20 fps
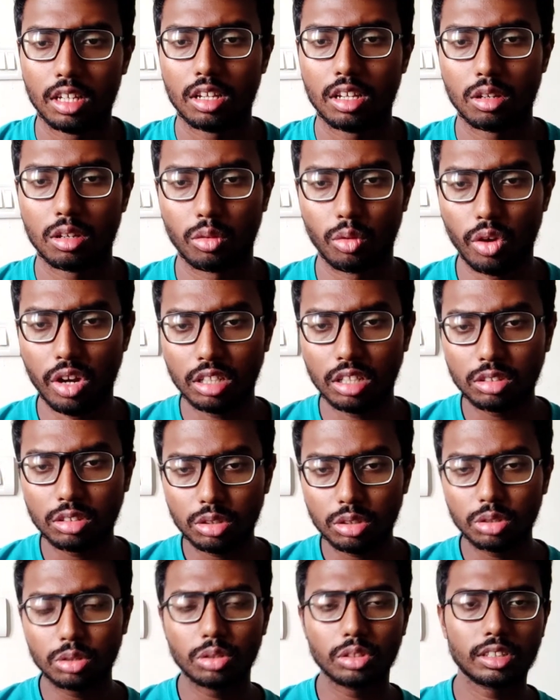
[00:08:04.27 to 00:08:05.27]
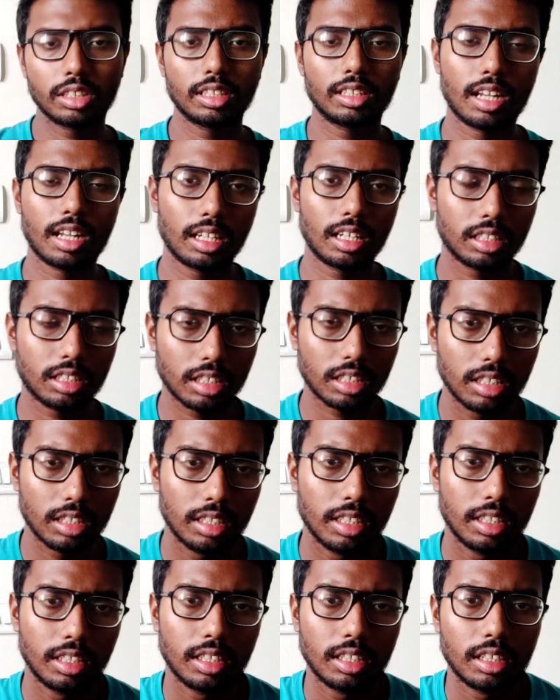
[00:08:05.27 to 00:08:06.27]
So when to use is like
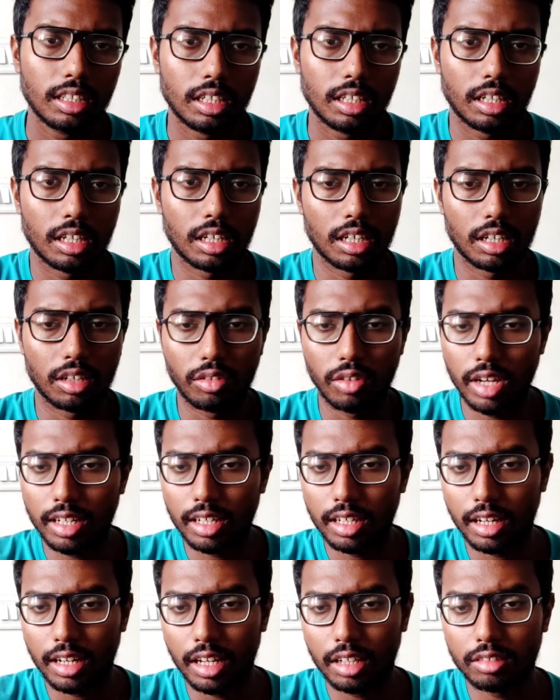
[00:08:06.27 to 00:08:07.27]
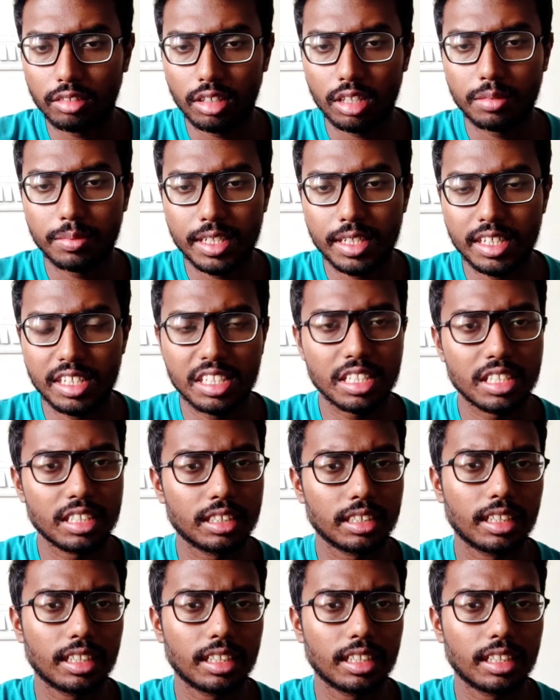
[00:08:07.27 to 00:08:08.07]
when requirement is